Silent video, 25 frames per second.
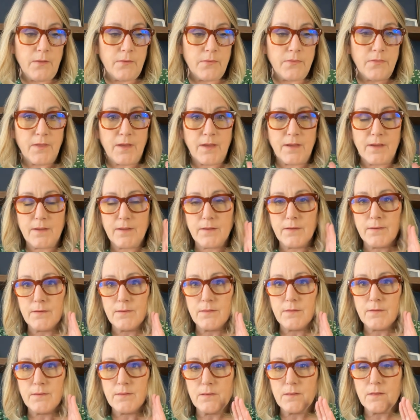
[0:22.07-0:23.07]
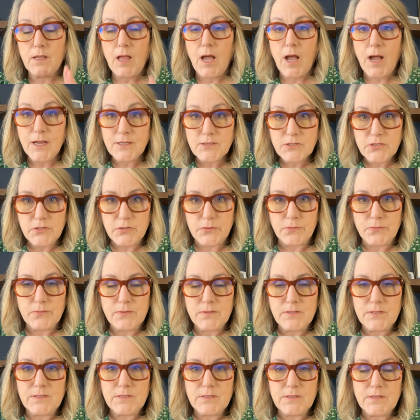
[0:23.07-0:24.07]
the
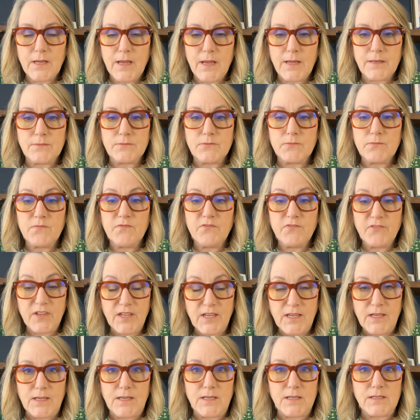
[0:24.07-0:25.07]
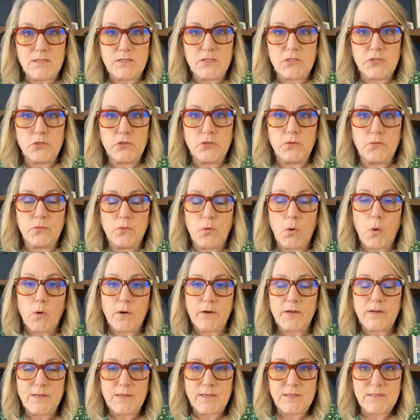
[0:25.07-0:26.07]
lawsuits and fees to
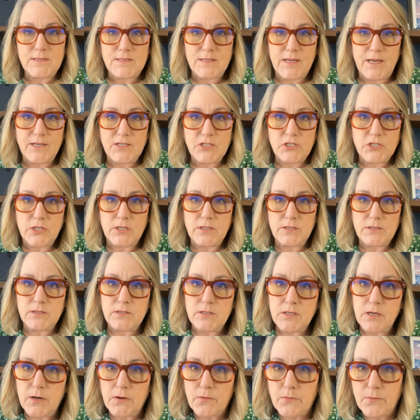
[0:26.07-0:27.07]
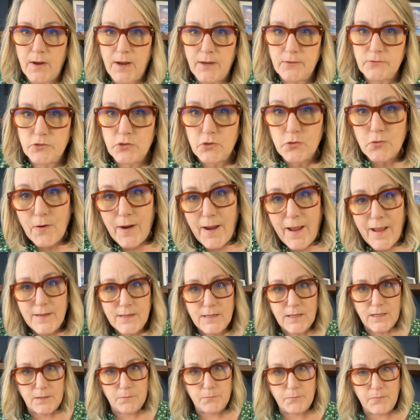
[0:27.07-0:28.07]
organizations around
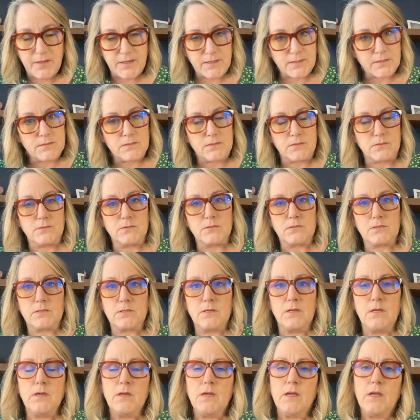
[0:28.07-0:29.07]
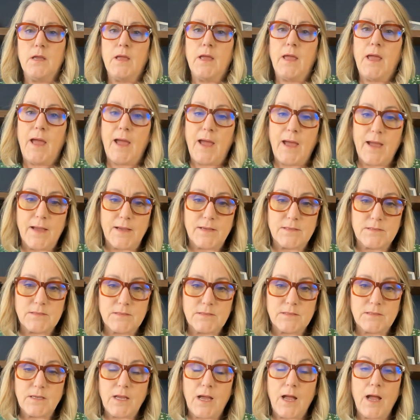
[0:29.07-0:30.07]
tracking pixels
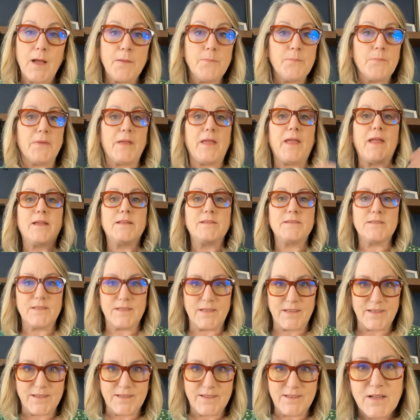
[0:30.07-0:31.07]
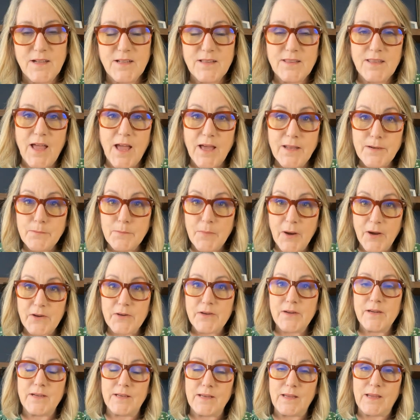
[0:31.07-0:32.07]
has upended a lot of
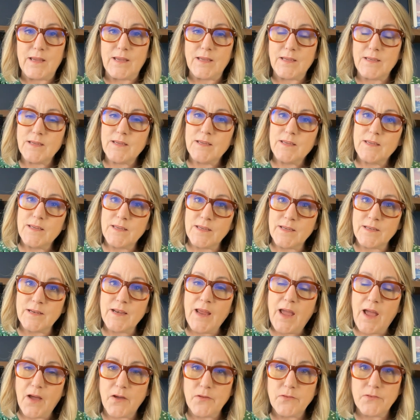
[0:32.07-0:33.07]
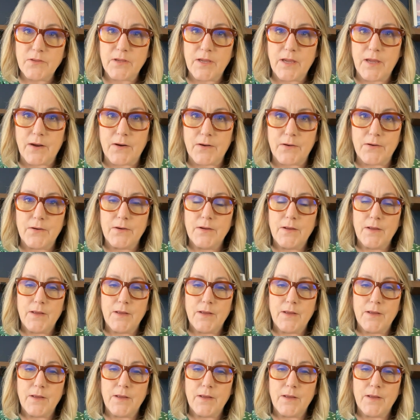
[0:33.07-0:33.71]
marketing in healthcare.